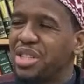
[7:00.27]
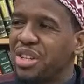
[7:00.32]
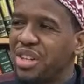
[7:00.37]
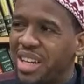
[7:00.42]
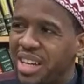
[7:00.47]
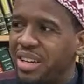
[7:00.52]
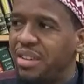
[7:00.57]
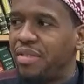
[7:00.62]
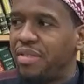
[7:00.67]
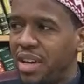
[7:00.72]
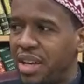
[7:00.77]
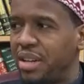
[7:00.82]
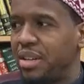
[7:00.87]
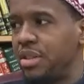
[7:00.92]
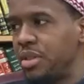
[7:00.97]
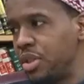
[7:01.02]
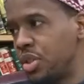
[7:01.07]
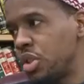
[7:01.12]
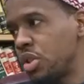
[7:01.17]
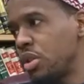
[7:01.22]

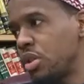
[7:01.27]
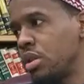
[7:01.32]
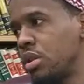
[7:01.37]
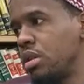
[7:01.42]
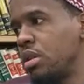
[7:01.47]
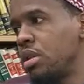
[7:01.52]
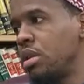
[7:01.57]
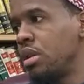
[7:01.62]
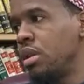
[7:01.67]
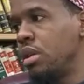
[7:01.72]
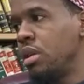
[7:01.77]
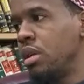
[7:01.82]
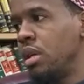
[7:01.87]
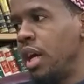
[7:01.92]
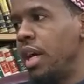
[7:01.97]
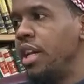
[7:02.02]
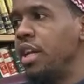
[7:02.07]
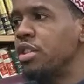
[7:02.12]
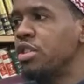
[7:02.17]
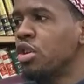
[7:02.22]
innovators.
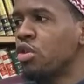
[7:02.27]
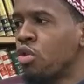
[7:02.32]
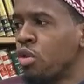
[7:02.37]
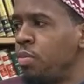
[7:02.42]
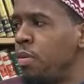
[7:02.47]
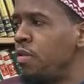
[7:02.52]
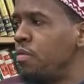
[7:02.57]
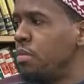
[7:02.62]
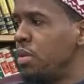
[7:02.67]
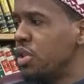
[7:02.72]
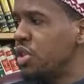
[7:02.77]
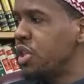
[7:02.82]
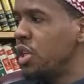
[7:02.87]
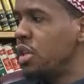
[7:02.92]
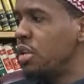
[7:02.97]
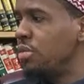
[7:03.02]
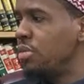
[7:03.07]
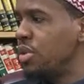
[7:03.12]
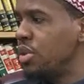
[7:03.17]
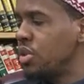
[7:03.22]
And there's a group of
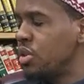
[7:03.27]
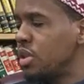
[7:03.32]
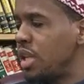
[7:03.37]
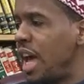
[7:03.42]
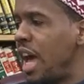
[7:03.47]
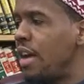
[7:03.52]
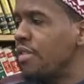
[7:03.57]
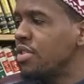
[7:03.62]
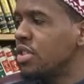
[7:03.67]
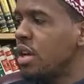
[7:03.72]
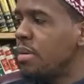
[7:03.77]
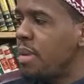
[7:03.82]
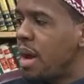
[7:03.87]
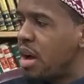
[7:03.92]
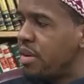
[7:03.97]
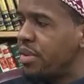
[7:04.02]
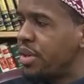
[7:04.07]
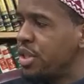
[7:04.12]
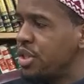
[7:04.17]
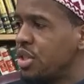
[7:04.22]
Muslims that have some
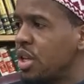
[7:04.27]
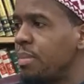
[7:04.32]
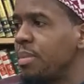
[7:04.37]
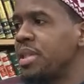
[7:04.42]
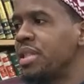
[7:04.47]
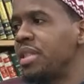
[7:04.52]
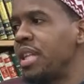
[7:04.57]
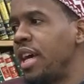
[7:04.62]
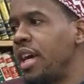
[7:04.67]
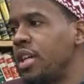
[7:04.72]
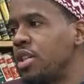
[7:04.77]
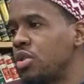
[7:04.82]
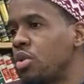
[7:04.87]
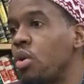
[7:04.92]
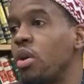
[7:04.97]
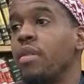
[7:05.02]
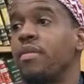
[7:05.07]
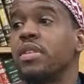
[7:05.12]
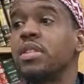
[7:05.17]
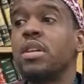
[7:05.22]
errors, some mistakes, or
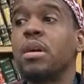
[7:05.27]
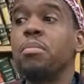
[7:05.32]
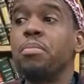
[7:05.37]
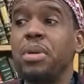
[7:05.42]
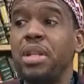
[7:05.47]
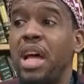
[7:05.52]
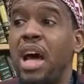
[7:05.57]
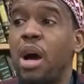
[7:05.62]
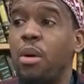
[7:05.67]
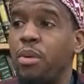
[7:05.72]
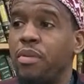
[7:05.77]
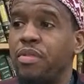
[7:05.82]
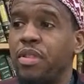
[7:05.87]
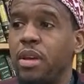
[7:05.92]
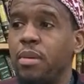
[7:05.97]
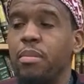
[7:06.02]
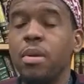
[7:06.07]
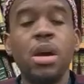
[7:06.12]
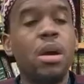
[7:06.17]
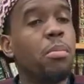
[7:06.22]
even some bid'ah with
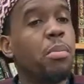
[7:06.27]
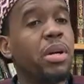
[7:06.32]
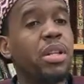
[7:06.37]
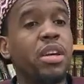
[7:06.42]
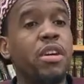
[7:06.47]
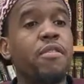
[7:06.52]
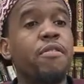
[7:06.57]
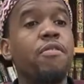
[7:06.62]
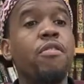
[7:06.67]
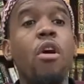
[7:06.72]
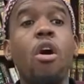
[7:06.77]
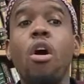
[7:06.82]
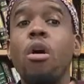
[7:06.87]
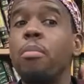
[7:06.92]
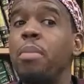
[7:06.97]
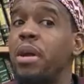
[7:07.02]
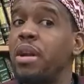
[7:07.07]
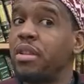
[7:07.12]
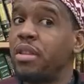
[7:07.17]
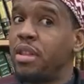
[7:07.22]
them, but they're far
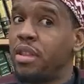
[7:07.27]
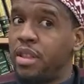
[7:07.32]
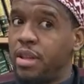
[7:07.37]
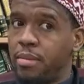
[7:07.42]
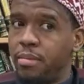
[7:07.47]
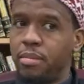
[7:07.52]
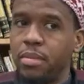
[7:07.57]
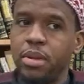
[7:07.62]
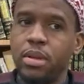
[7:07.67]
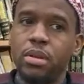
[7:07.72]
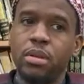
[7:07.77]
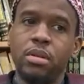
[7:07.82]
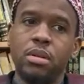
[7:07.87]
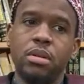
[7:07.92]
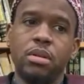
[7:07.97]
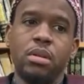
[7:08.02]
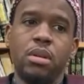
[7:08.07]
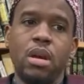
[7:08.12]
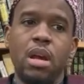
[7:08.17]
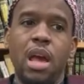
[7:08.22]
better than them.
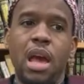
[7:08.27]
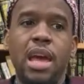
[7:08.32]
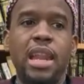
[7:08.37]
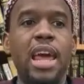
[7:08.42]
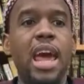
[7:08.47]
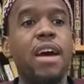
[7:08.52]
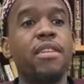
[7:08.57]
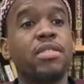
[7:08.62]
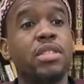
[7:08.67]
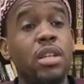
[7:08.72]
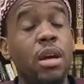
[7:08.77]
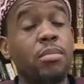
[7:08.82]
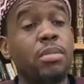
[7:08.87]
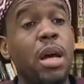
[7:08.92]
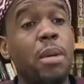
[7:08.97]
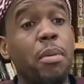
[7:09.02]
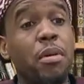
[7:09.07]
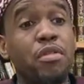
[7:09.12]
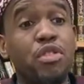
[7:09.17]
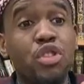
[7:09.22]
And they have some
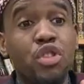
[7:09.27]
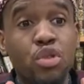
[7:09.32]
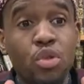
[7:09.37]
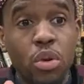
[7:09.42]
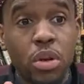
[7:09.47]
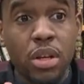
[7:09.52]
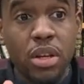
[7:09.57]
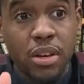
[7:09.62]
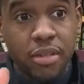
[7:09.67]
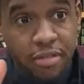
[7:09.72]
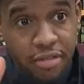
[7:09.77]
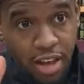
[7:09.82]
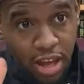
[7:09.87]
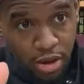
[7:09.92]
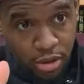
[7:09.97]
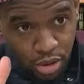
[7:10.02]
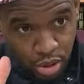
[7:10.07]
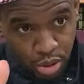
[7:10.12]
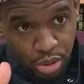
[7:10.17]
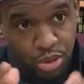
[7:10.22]
type of sunnah
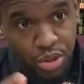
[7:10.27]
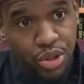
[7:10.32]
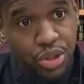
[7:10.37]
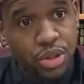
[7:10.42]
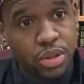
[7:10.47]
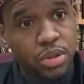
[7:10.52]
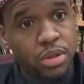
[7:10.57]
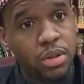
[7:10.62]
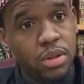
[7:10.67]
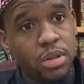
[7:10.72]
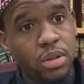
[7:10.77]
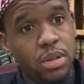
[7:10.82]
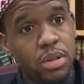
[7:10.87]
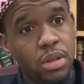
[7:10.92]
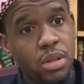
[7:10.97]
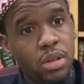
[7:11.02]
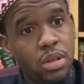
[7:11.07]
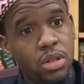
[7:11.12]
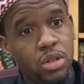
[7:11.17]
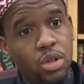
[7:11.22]
values.
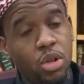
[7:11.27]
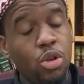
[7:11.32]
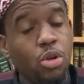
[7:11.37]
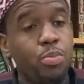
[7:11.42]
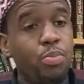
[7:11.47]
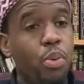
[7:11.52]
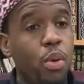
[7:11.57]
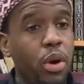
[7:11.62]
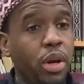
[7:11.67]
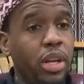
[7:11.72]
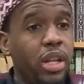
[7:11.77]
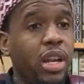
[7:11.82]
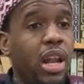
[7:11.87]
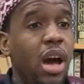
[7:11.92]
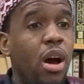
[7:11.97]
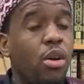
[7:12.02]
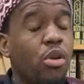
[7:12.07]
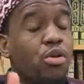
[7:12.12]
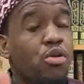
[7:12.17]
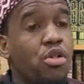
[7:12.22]
So you pointing
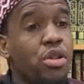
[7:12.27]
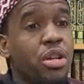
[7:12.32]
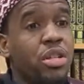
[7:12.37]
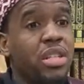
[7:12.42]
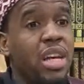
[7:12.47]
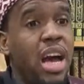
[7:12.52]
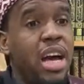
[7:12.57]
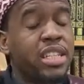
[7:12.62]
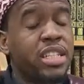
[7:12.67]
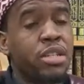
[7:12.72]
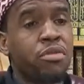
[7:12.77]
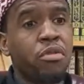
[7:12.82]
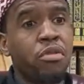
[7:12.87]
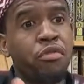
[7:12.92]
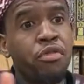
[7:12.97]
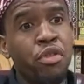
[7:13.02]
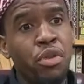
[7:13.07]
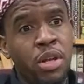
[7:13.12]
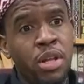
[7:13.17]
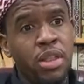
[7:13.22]
out, criticizing,
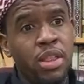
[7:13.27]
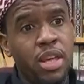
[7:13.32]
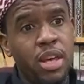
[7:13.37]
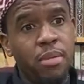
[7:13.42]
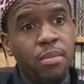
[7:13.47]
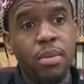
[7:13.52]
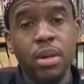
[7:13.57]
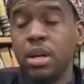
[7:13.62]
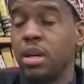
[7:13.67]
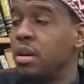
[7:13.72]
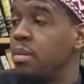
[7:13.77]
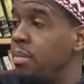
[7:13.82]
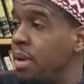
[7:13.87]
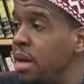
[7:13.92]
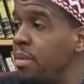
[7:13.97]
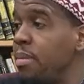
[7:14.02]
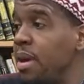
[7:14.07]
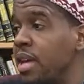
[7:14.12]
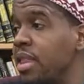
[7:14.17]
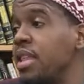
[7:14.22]
refuting them may
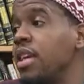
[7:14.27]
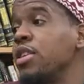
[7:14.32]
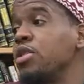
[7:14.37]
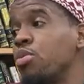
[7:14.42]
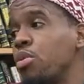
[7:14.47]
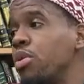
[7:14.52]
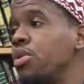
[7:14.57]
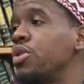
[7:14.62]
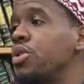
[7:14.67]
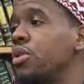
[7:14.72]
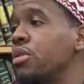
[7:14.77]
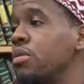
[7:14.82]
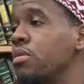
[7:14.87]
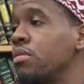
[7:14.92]
make things worse.